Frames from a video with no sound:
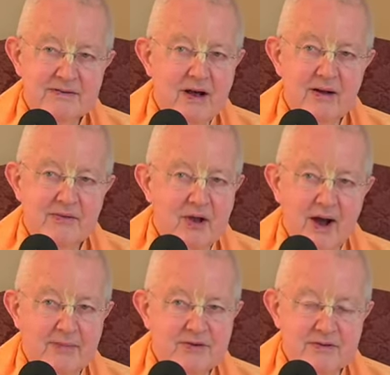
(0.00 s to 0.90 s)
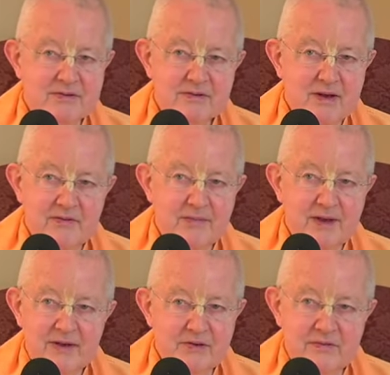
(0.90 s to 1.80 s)
options of the menu
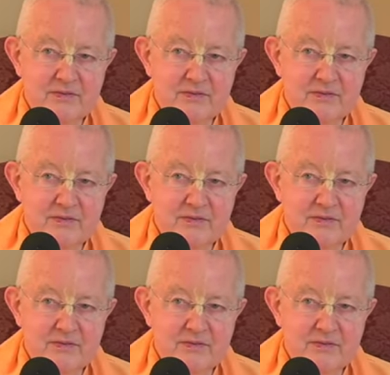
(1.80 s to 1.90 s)
of many